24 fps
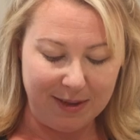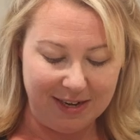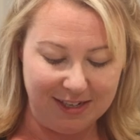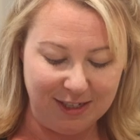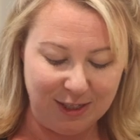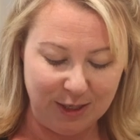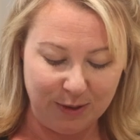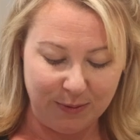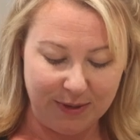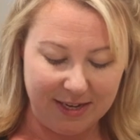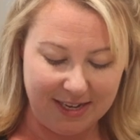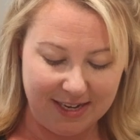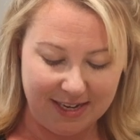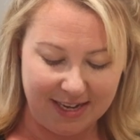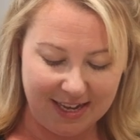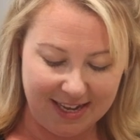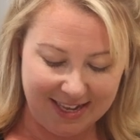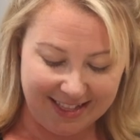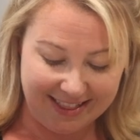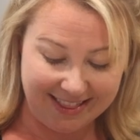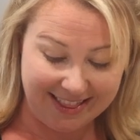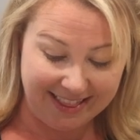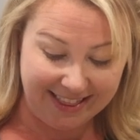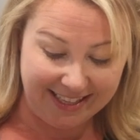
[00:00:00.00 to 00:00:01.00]
been
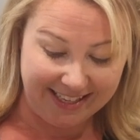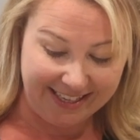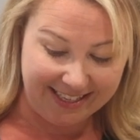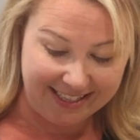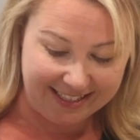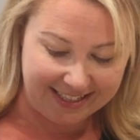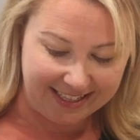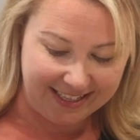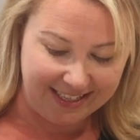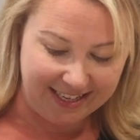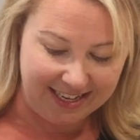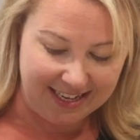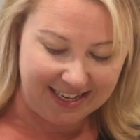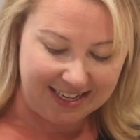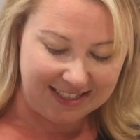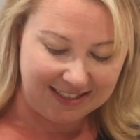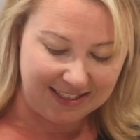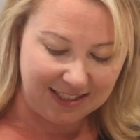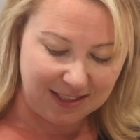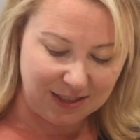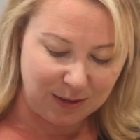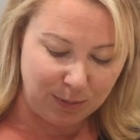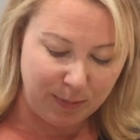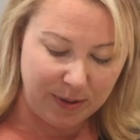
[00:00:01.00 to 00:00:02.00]
doing lately
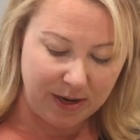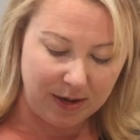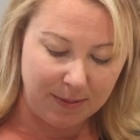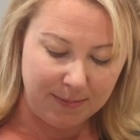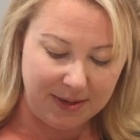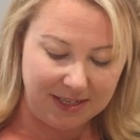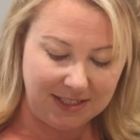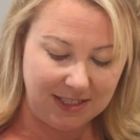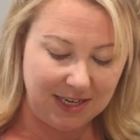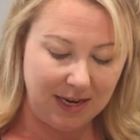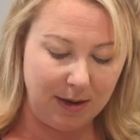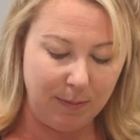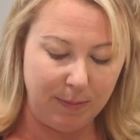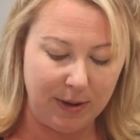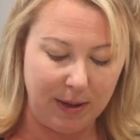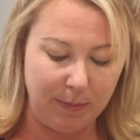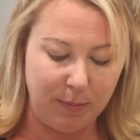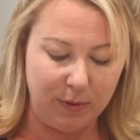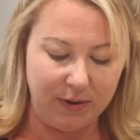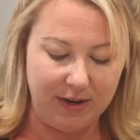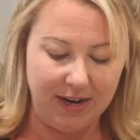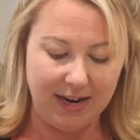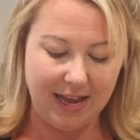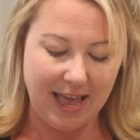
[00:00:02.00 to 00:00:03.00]
is experimenting by
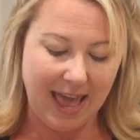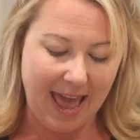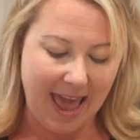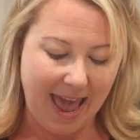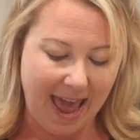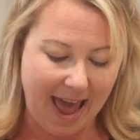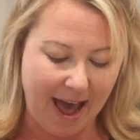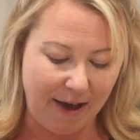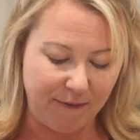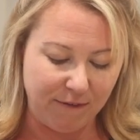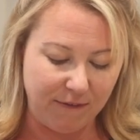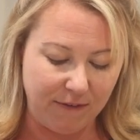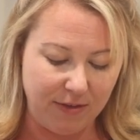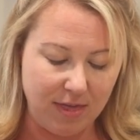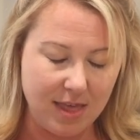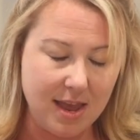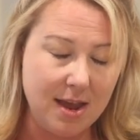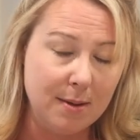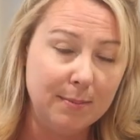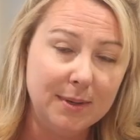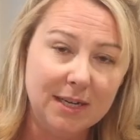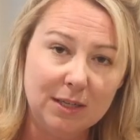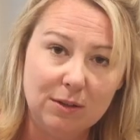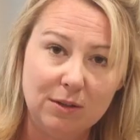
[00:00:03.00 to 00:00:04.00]
putting half
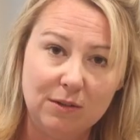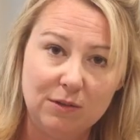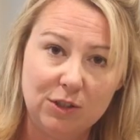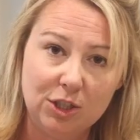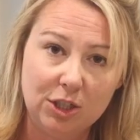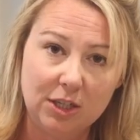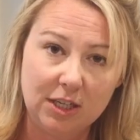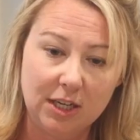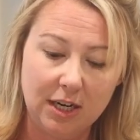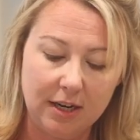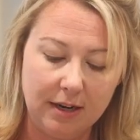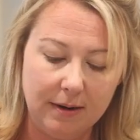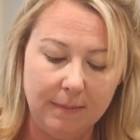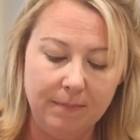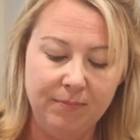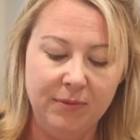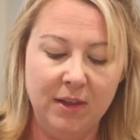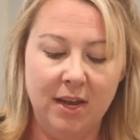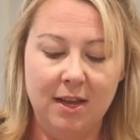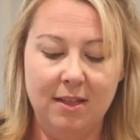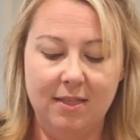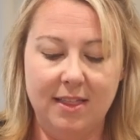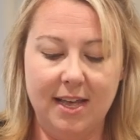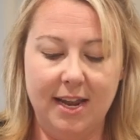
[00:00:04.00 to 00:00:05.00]
the amount of sugar
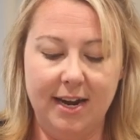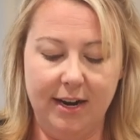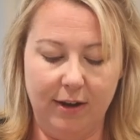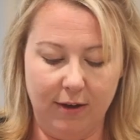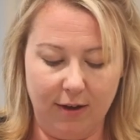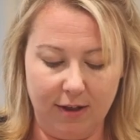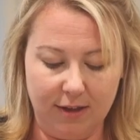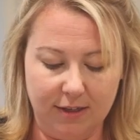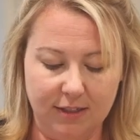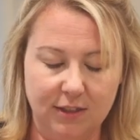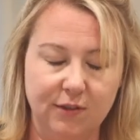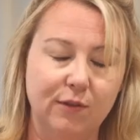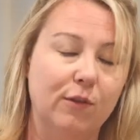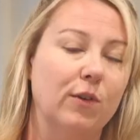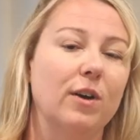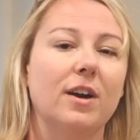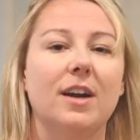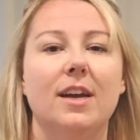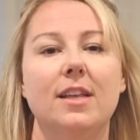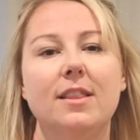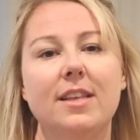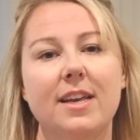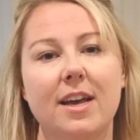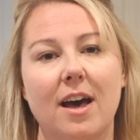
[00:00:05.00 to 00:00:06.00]
that it calls
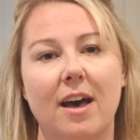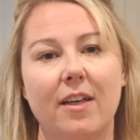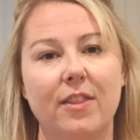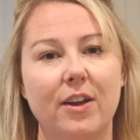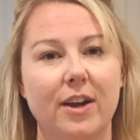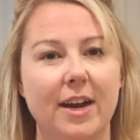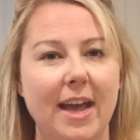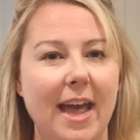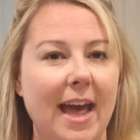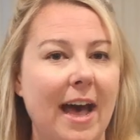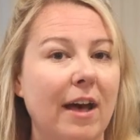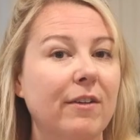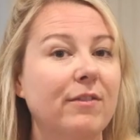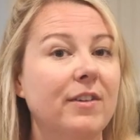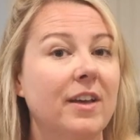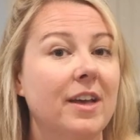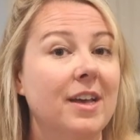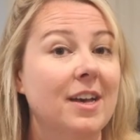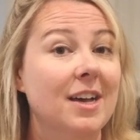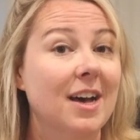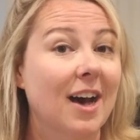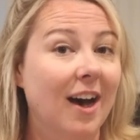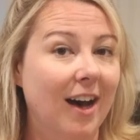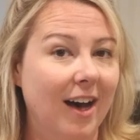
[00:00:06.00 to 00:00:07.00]
for and the other half
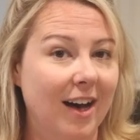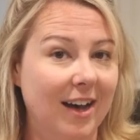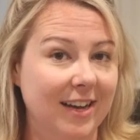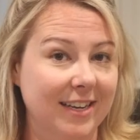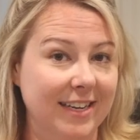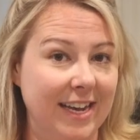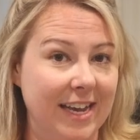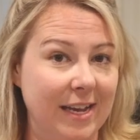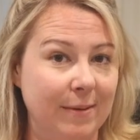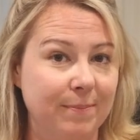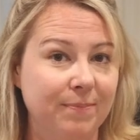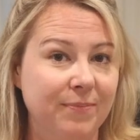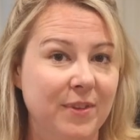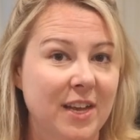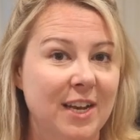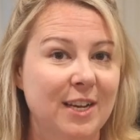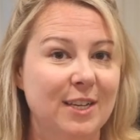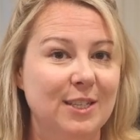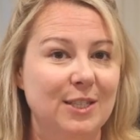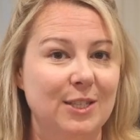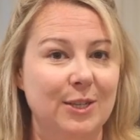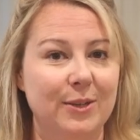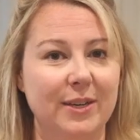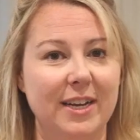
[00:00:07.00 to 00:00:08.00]
honey.
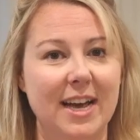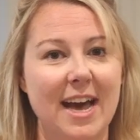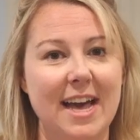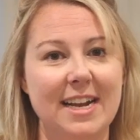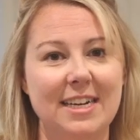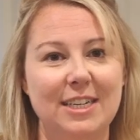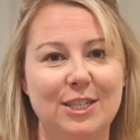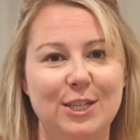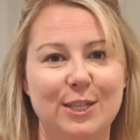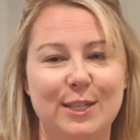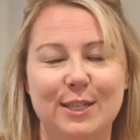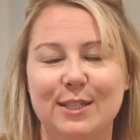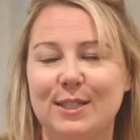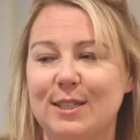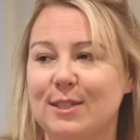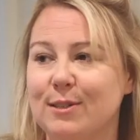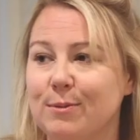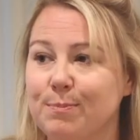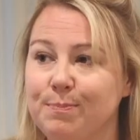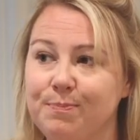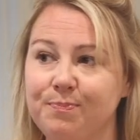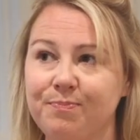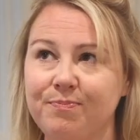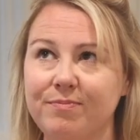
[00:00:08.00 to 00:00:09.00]
So it kind of
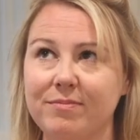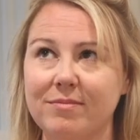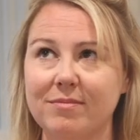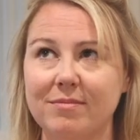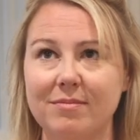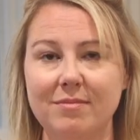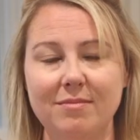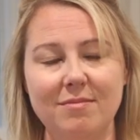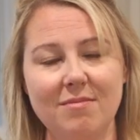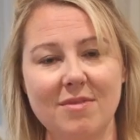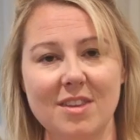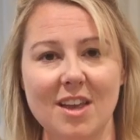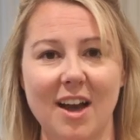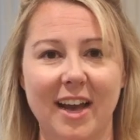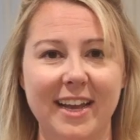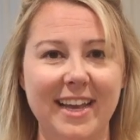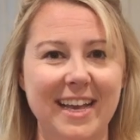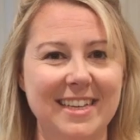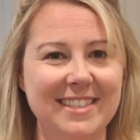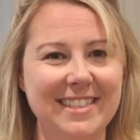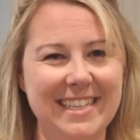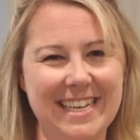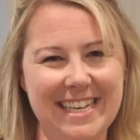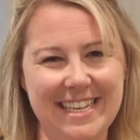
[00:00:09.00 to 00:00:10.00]
just, I
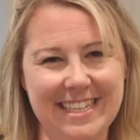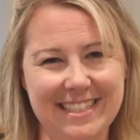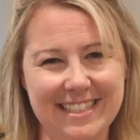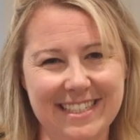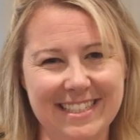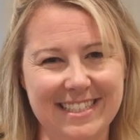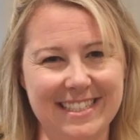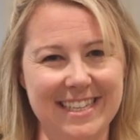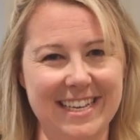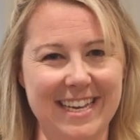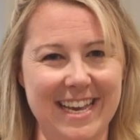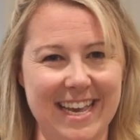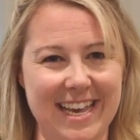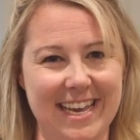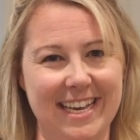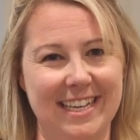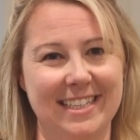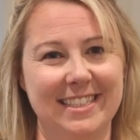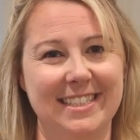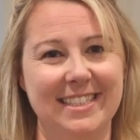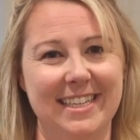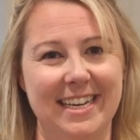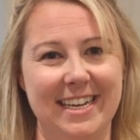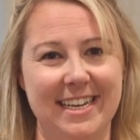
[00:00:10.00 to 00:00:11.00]
guess, eases the
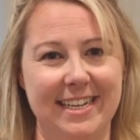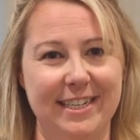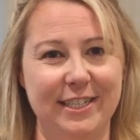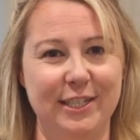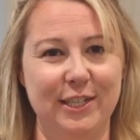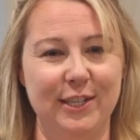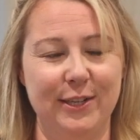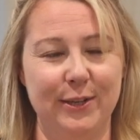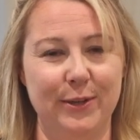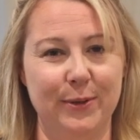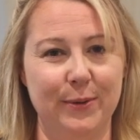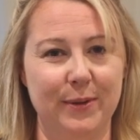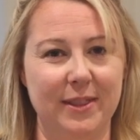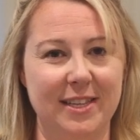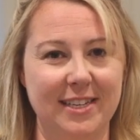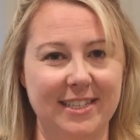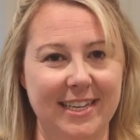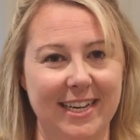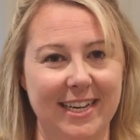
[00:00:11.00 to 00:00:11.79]
kids into the